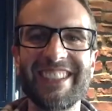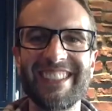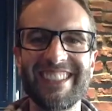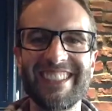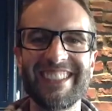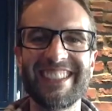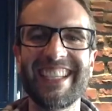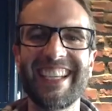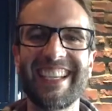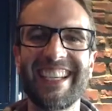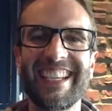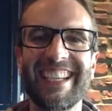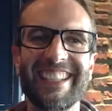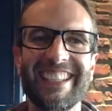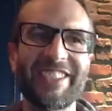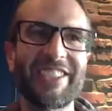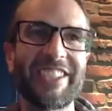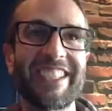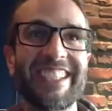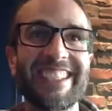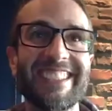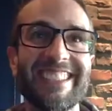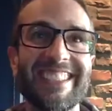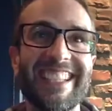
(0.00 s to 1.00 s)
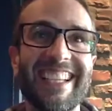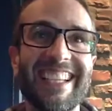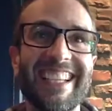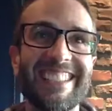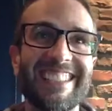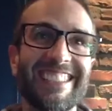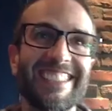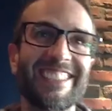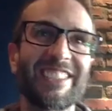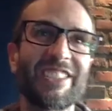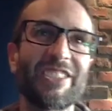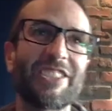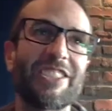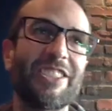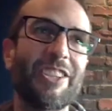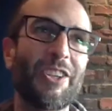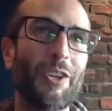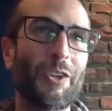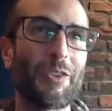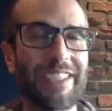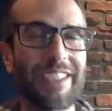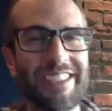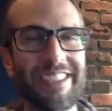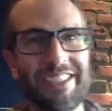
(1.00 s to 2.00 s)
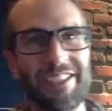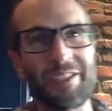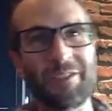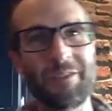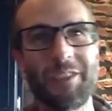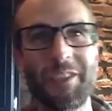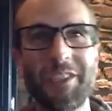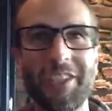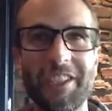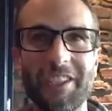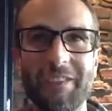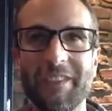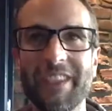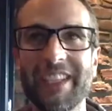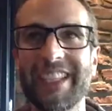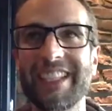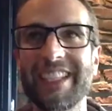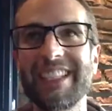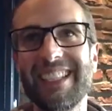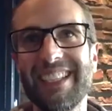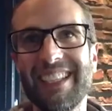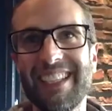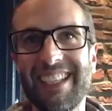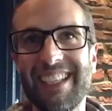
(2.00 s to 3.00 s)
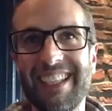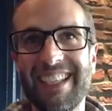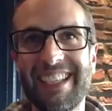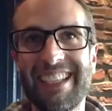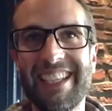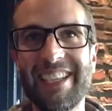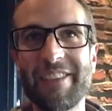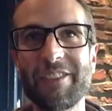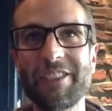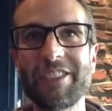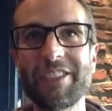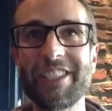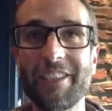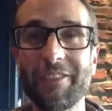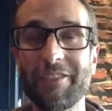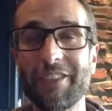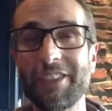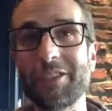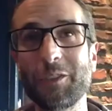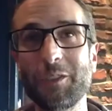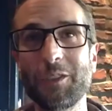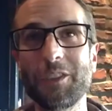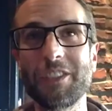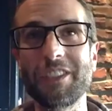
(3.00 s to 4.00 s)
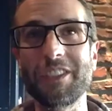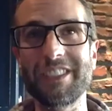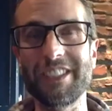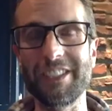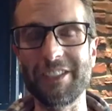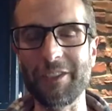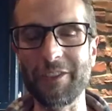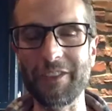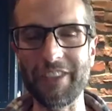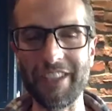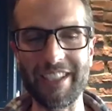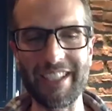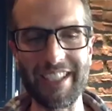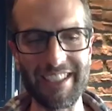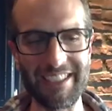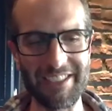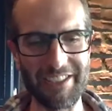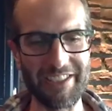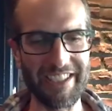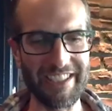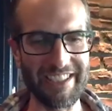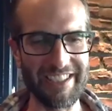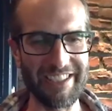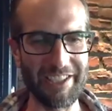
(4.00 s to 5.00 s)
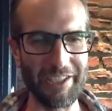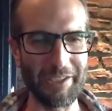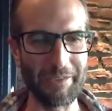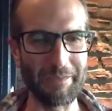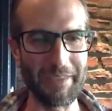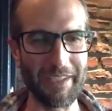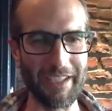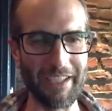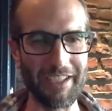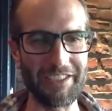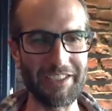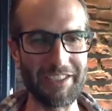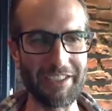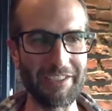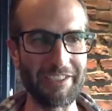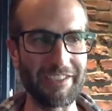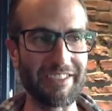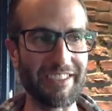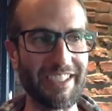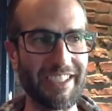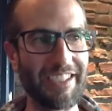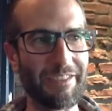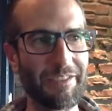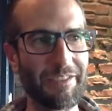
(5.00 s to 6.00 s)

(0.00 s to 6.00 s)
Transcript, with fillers: yeah the trick is not to just always do more but give yourself the tools to do the things you need to do, but also give